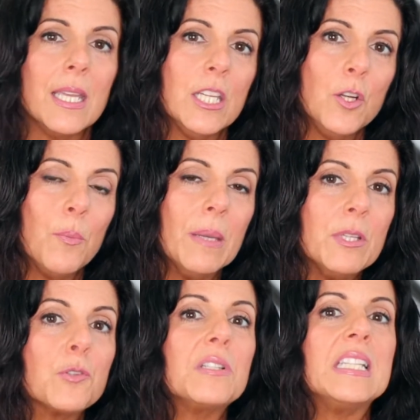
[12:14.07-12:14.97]
You know, maybe
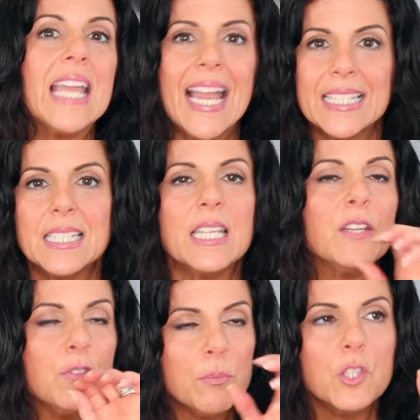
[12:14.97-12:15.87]
towards the end of the day,
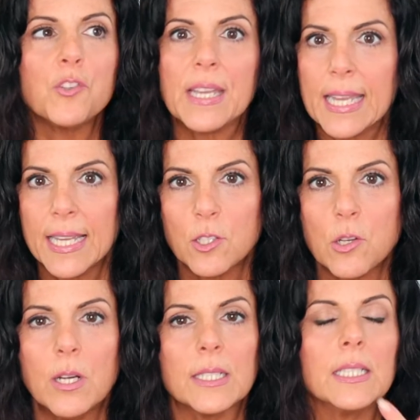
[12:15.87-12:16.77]
if you've been drinking and
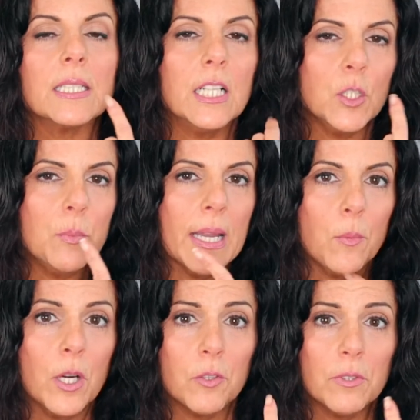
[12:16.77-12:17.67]
talking a lot, you might
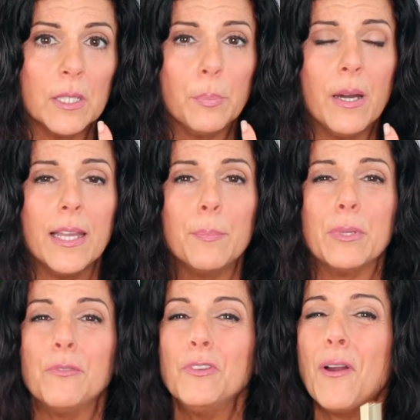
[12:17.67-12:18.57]
wanna reapply it. But
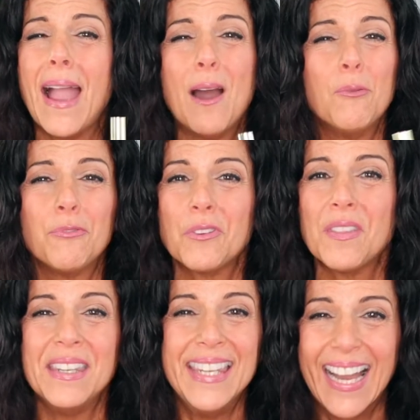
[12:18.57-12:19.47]
if you're out for
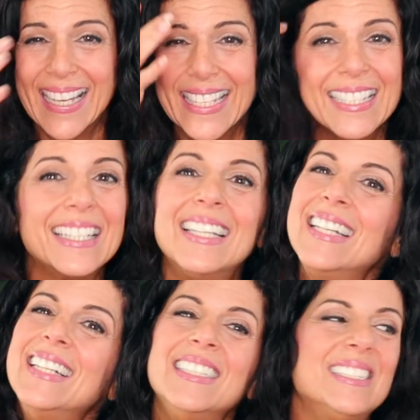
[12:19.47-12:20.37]
the night,
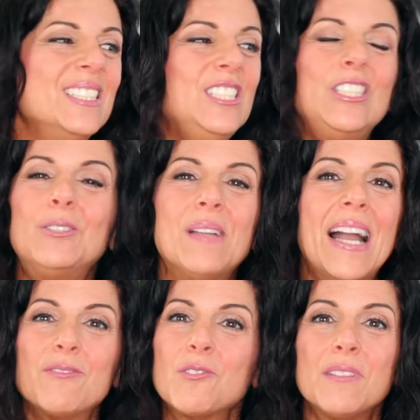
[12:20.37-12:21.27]
you don't
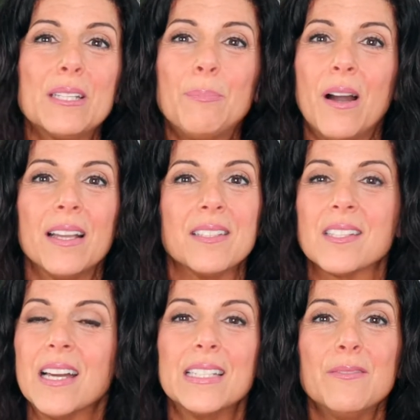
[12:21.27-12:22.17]
have to reapply this,
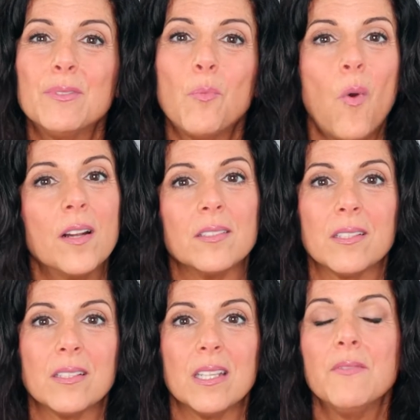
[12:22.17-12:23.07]
not even
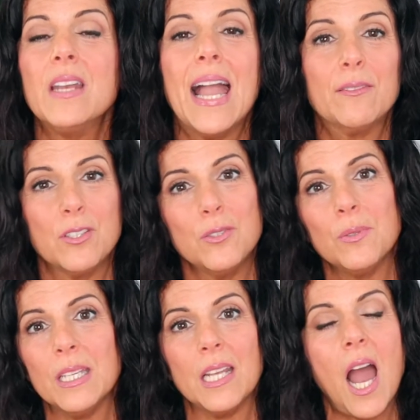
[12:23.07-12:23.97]
once, even after you
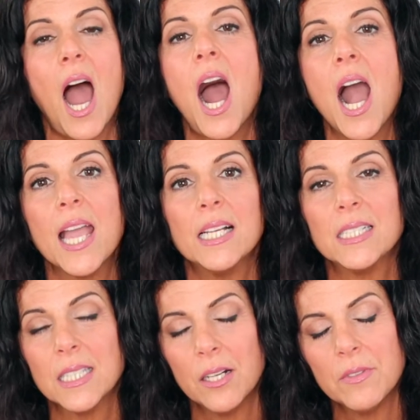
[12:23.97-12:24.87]
eat. I
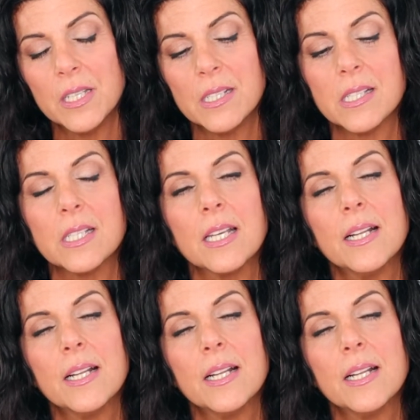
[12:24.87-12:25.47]
love this.